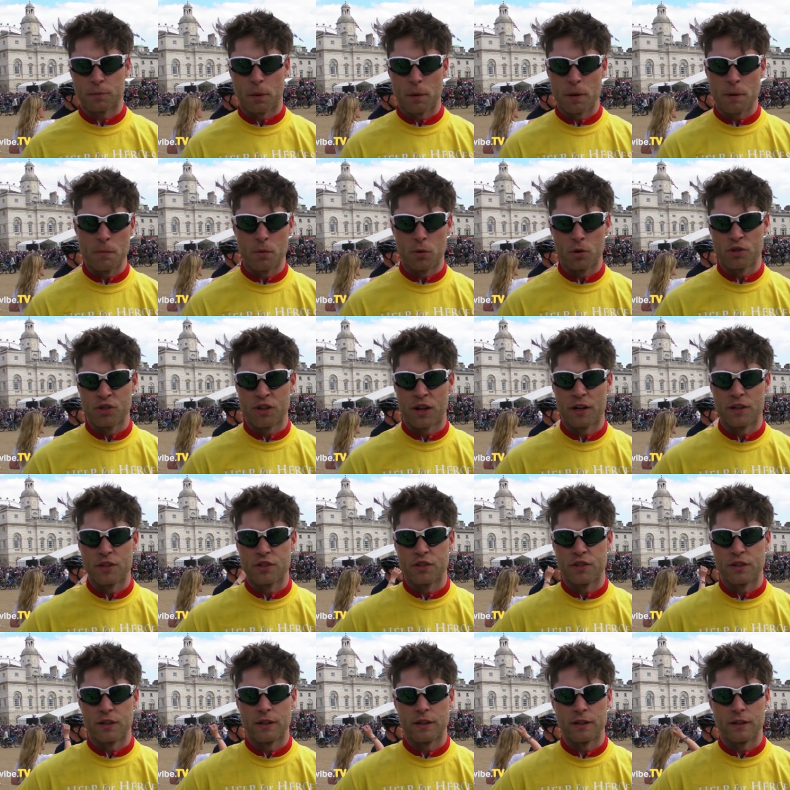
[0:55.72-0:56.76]
probably more
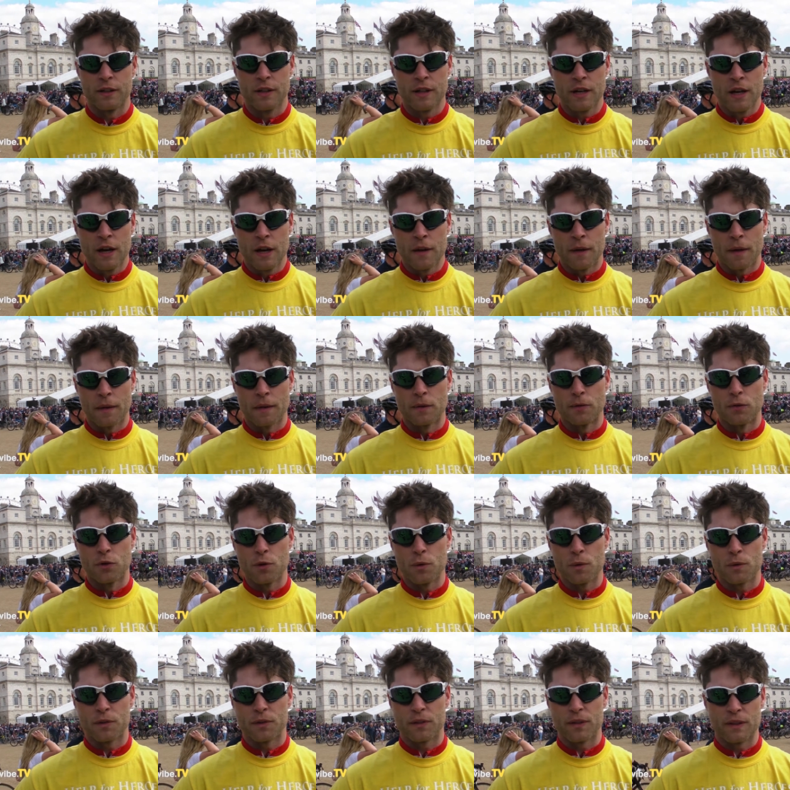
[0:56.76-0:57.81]
challenging than London
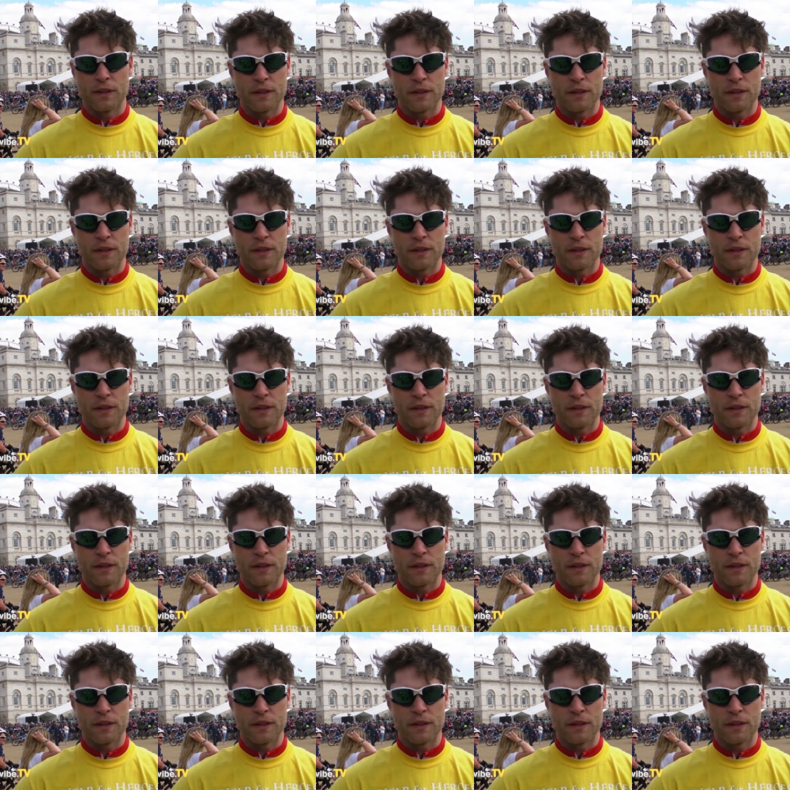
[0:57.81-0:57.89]
routes.